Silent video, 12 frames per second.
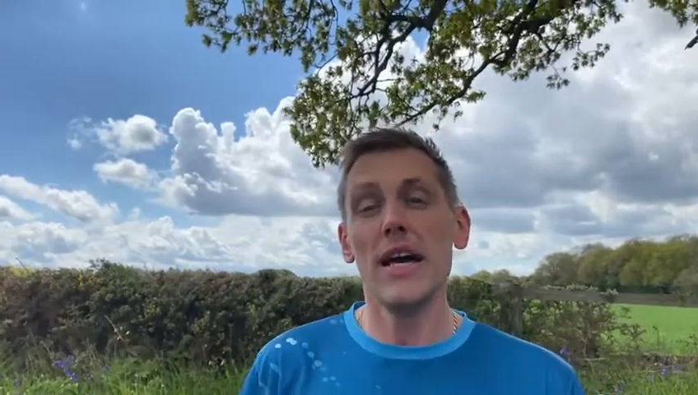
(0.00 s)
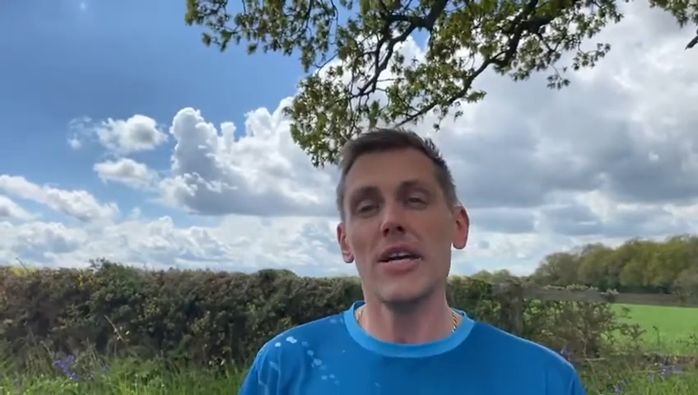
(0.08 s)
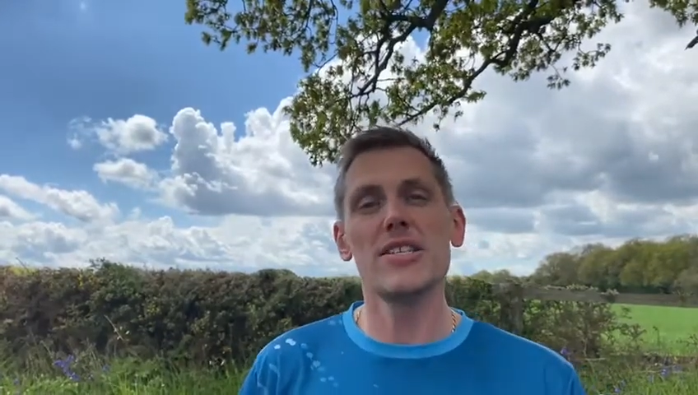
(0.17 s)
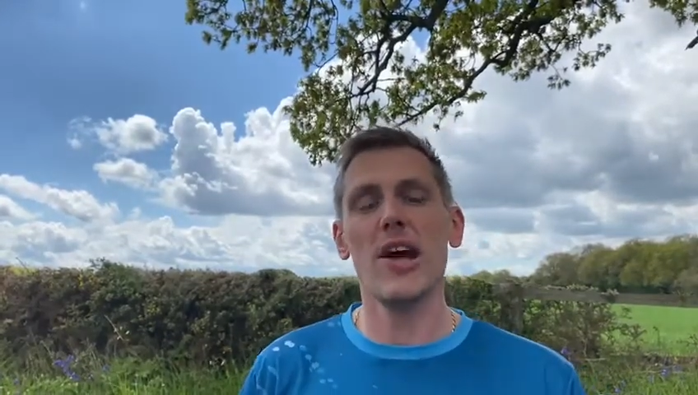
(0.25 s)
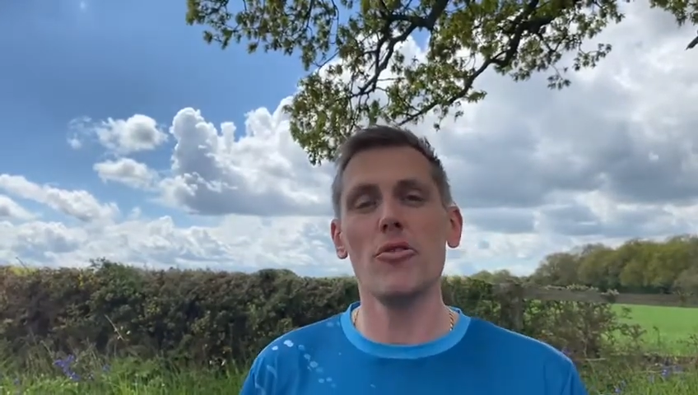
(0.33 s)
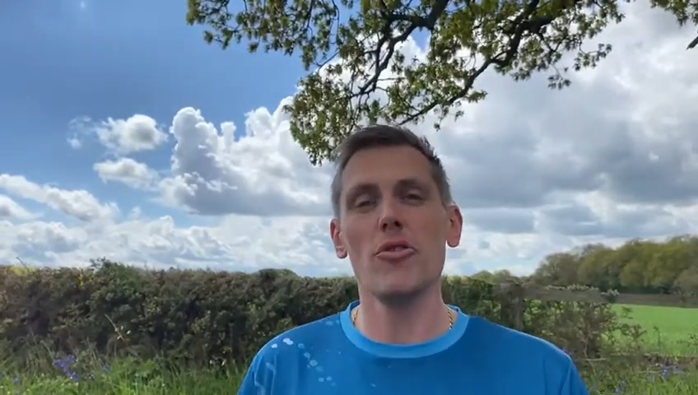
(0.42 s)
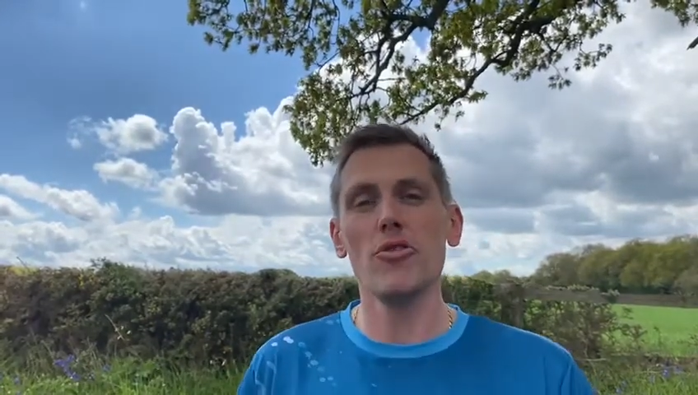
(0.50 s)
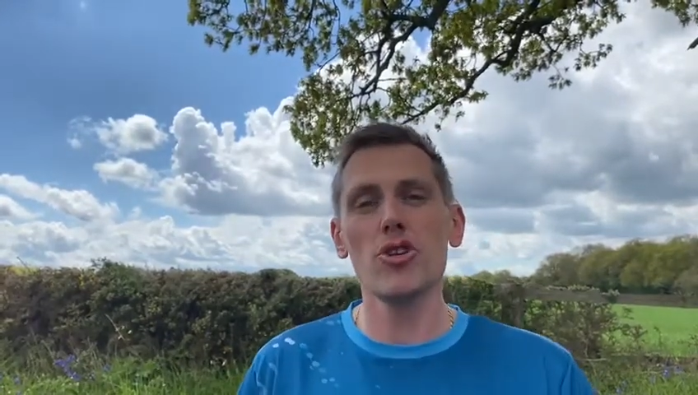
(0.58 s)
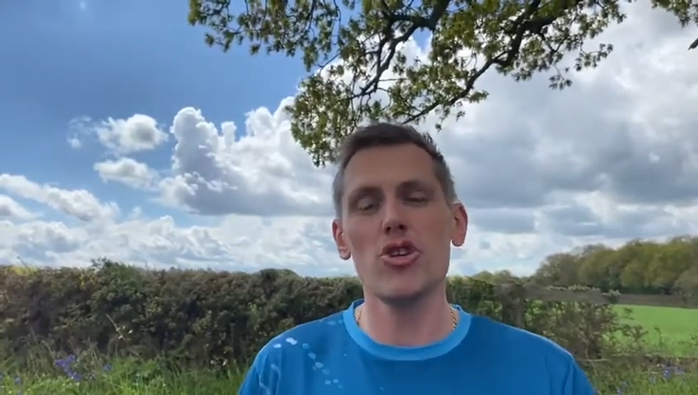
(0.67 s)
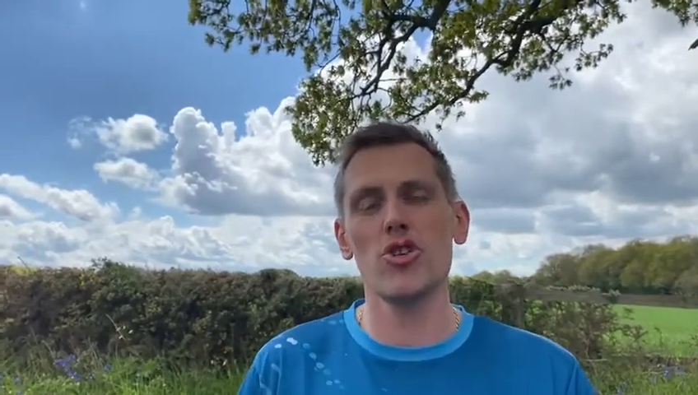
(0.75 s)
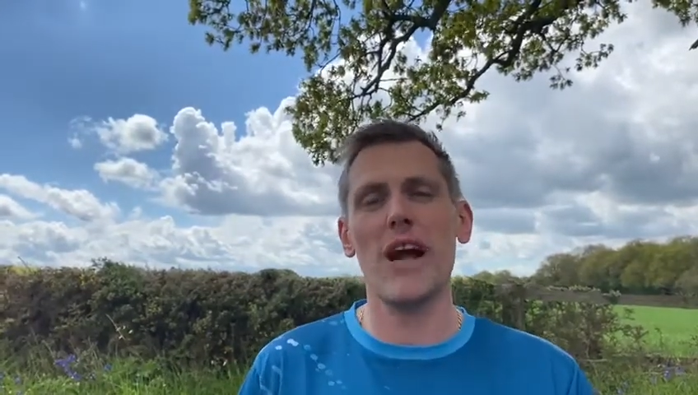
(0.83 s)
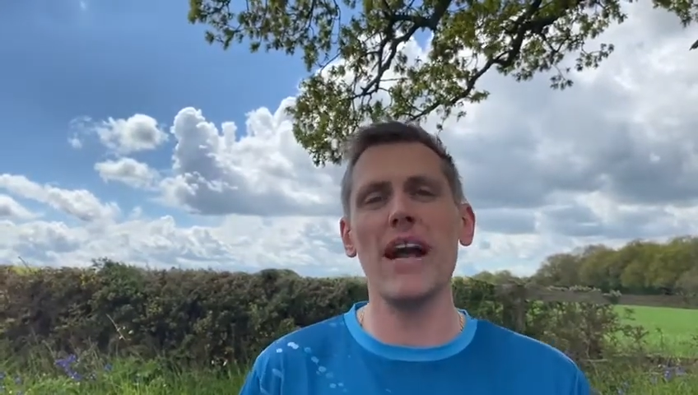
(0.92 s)
So your
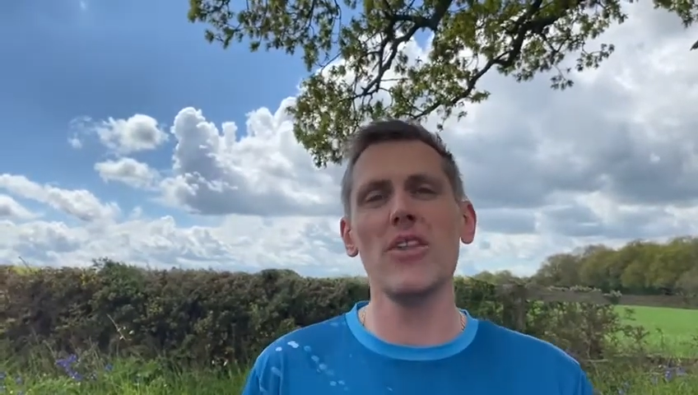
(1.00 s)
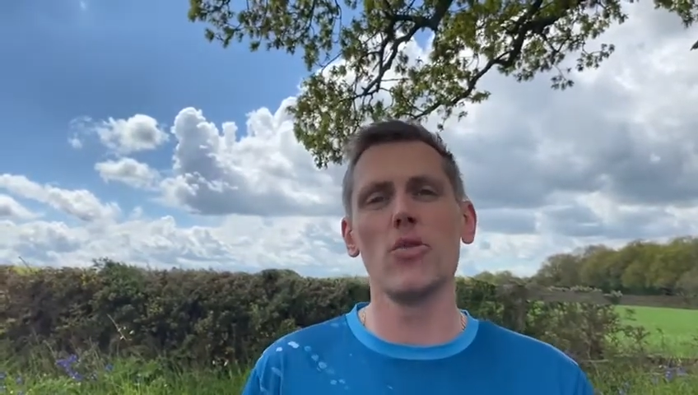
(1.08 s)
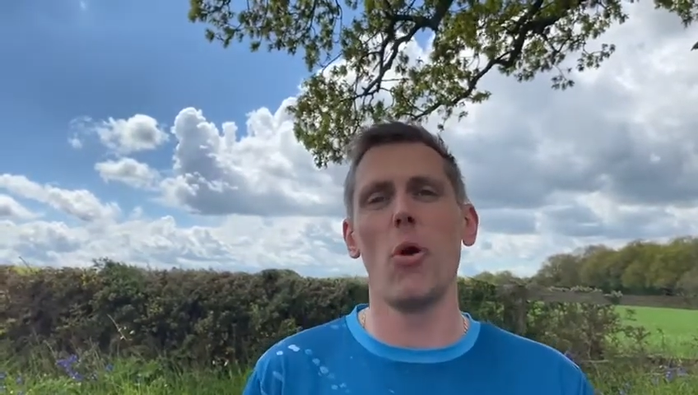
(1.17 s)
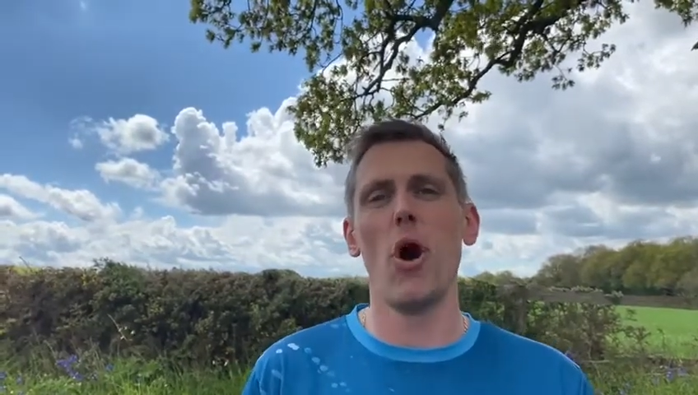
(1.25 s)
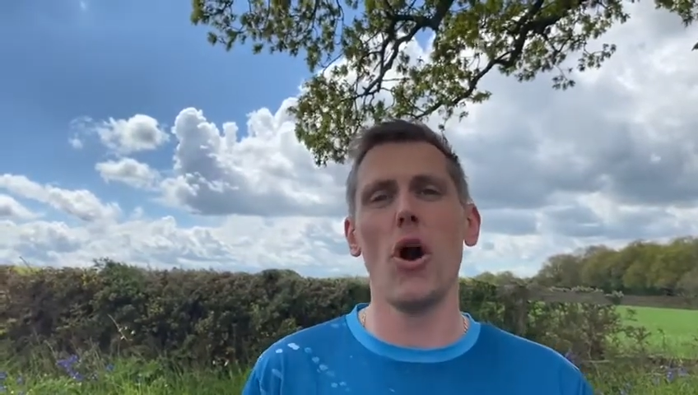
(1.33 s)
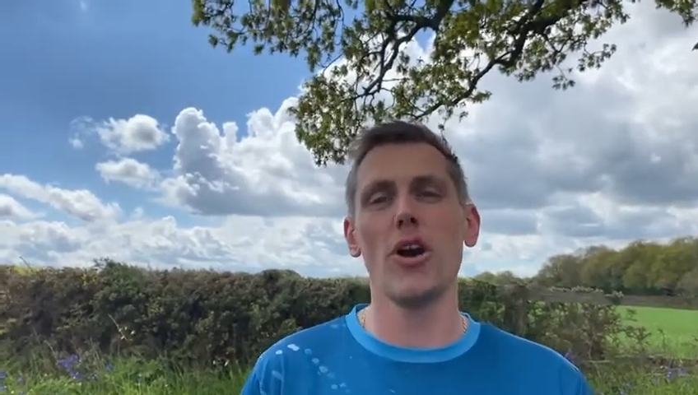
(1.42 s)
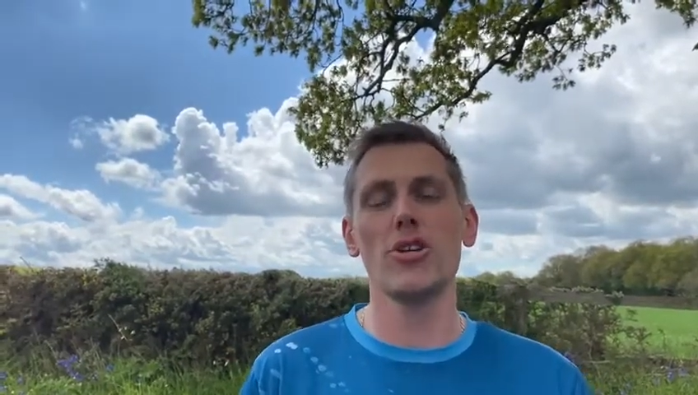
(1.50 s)
strength work